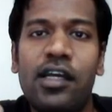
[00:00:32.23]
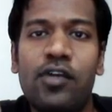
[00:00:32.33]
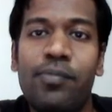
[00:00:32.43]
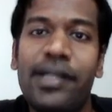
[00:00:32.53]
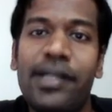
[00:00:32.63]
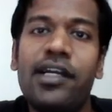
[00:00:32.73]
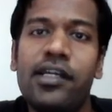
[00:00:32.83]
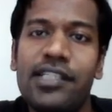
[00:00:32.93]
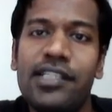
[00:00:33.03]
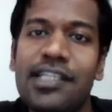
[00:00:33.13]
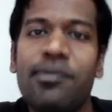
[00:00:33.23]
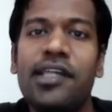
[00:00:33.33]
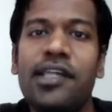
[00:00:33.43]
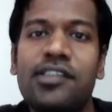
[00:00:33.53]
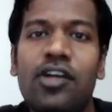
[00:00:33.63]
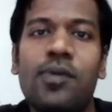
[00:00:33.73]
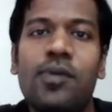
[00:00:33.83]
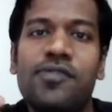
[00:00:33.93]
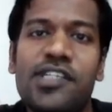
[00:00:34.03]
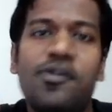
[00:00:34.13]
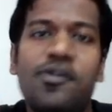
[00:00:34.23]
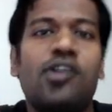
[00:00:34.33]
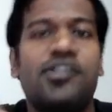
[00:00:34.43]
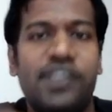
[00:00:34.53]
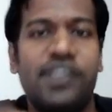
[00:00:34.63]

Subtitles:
to build this application on top of this philosophy.